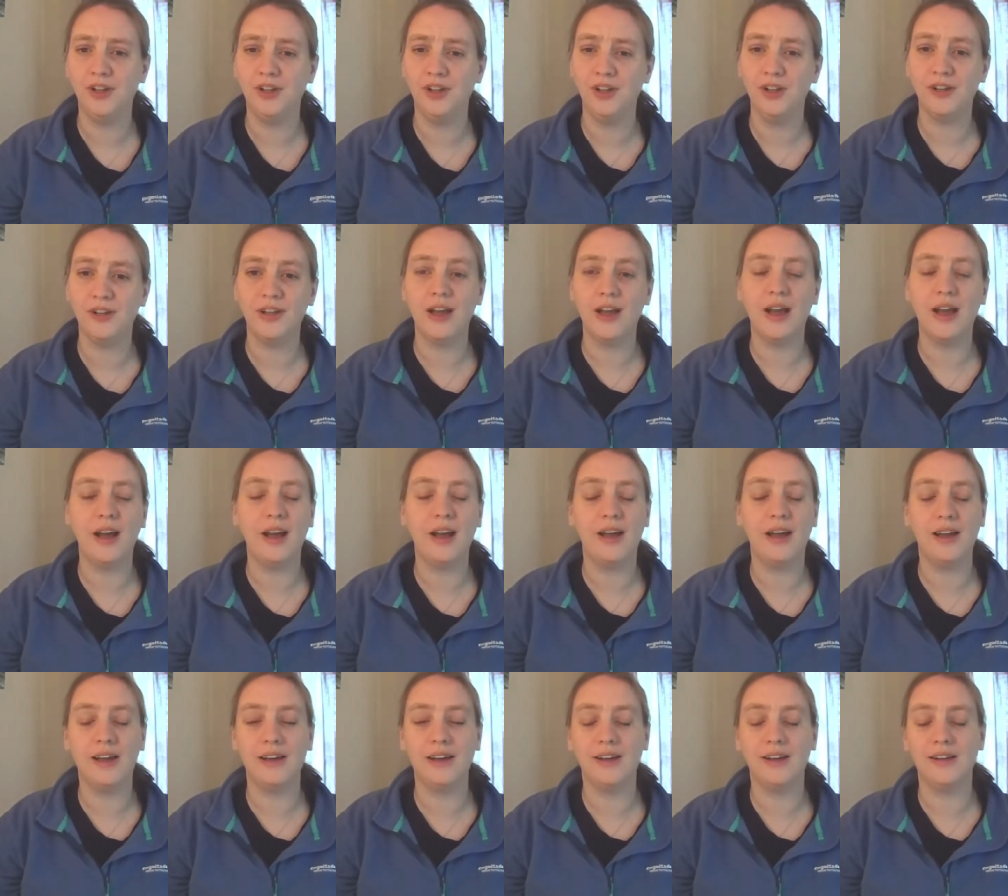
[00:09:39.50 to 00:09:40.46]
That
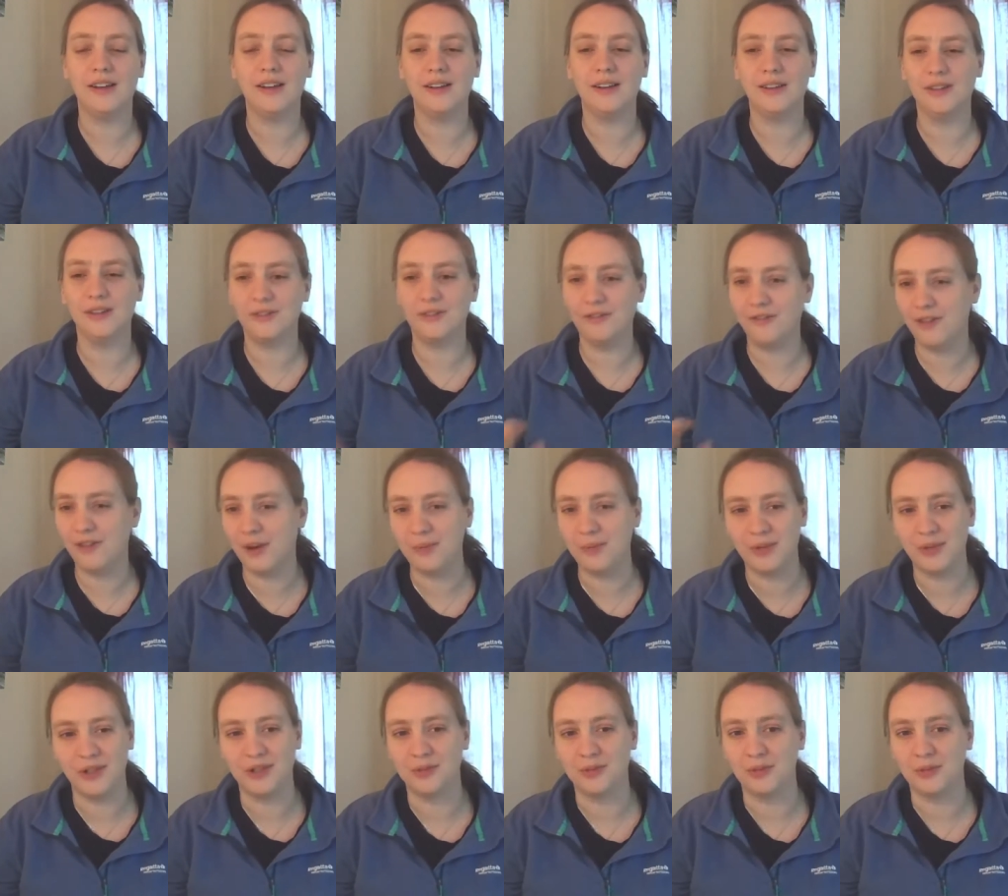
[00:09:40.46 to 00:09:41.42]

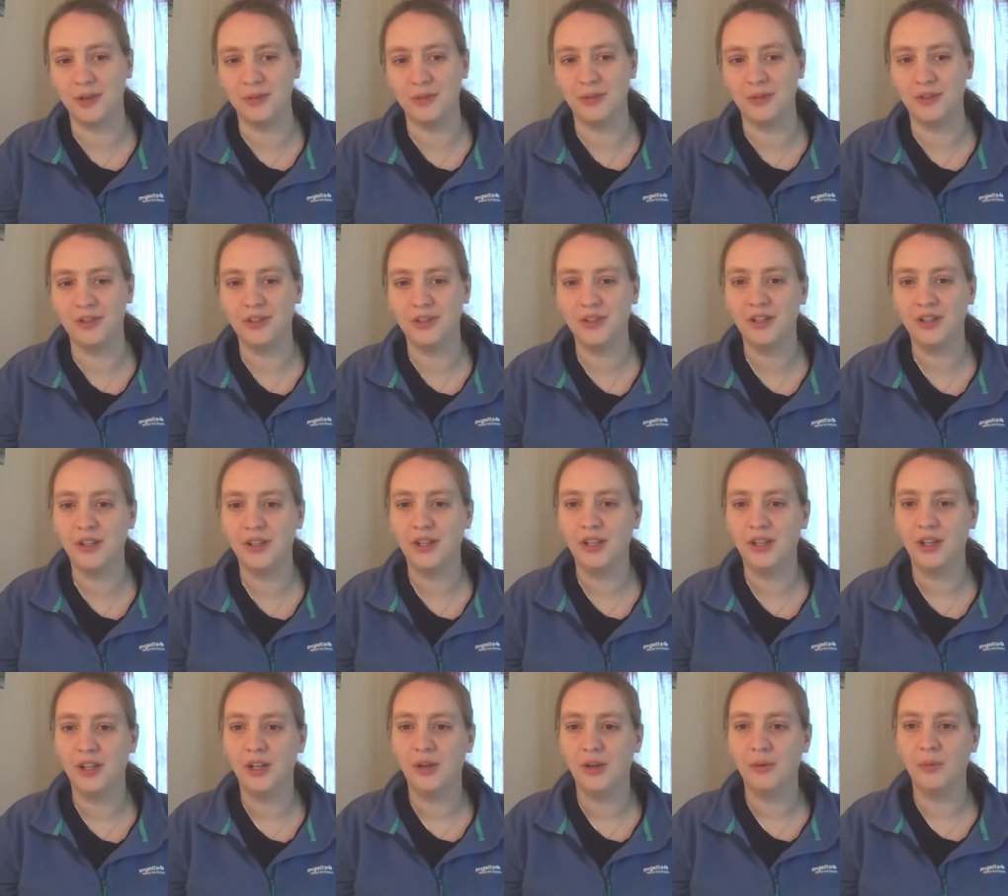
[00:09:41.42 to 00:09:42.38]
fabulous moment
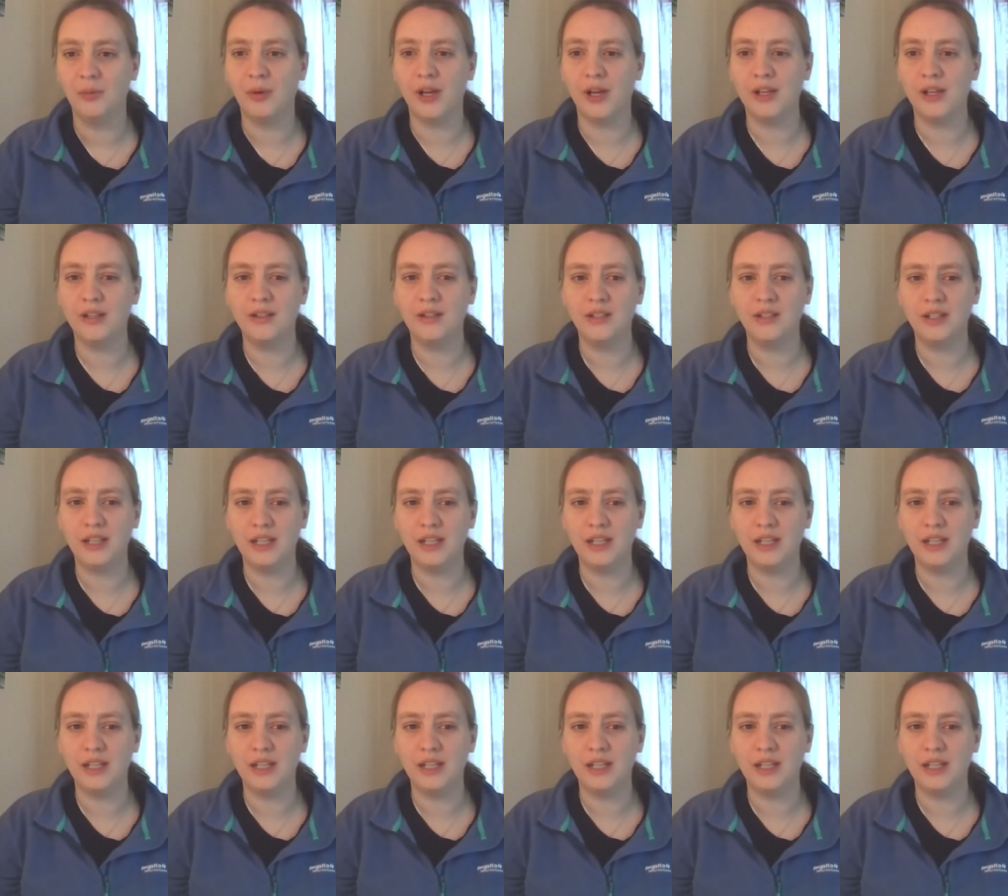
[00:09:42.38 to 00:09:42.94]
when,